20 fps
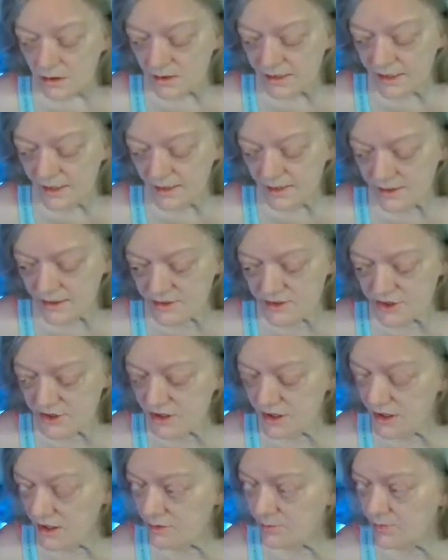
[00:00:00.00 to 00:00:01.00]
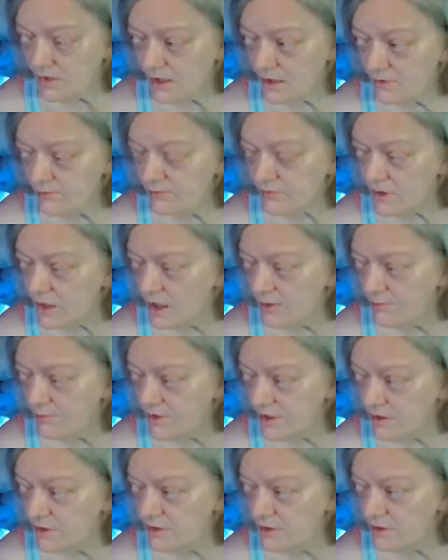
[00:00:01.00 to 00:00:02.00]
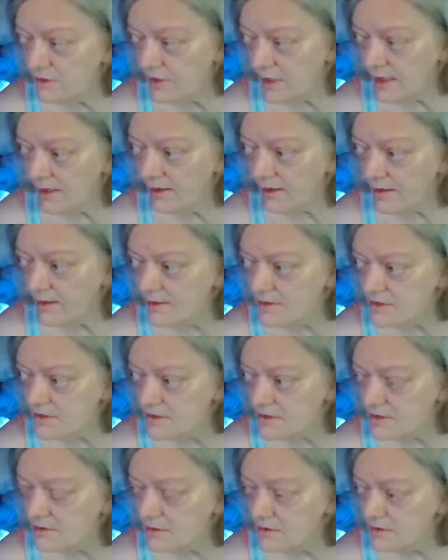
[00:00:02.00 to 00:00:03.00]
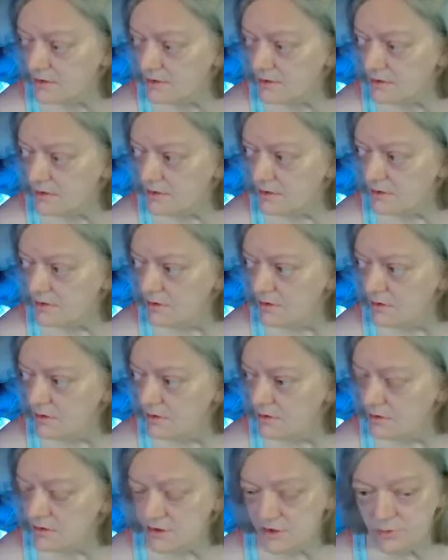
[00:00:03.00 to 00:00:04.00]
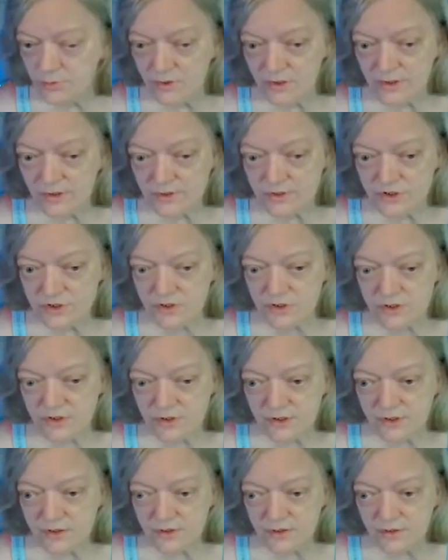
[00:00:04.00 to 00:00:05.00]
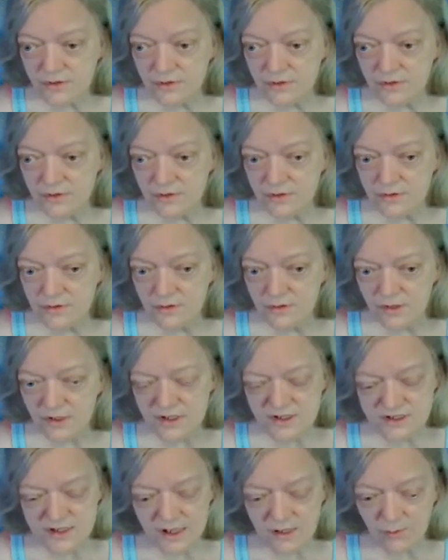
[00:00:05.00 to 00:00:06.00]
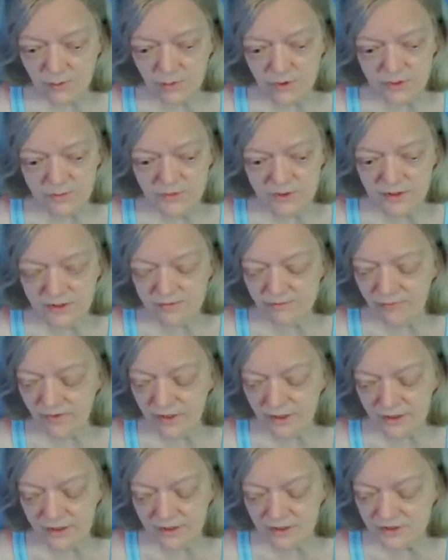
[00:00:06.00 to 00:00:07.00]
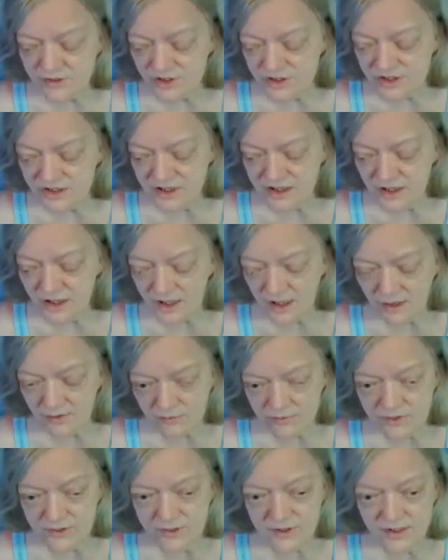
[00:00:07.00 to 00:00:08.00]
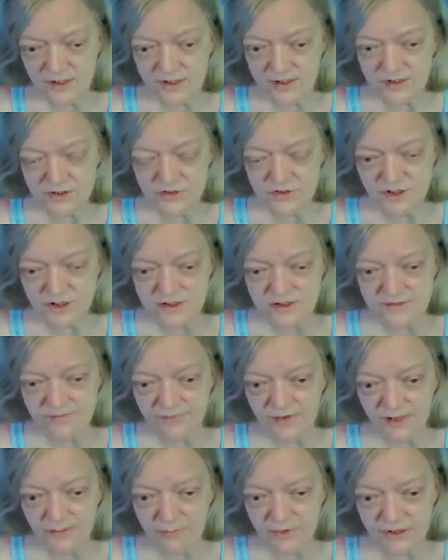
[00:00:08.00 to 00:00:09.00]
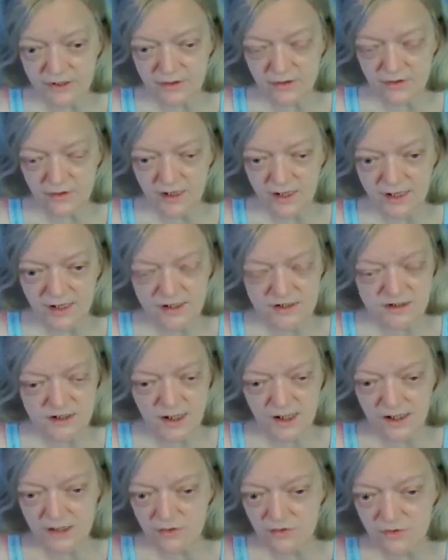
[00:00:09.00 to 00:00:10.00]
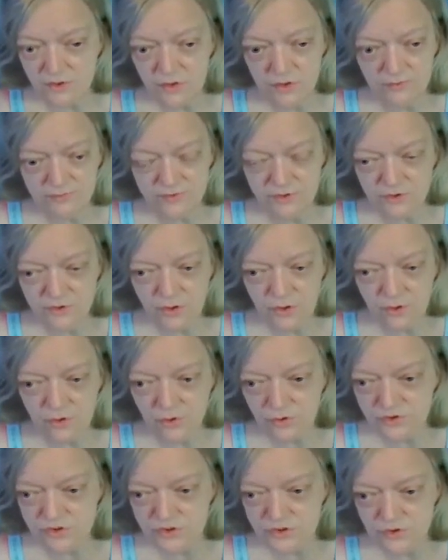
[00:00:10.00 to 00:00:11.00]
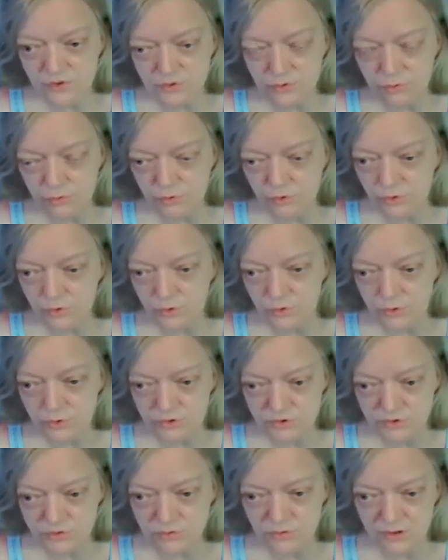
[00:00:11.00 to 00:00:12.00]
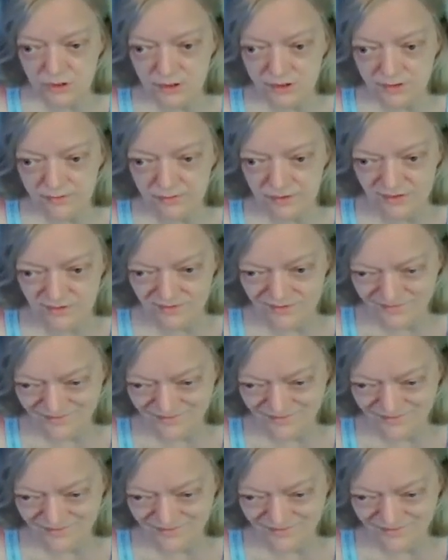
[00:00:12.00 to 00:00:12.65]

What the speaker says: Candace should get a medal for not beating her ass. She really should. Because that woman she did everything to justify beating her ass. I don't know if you know old school rules or whatever.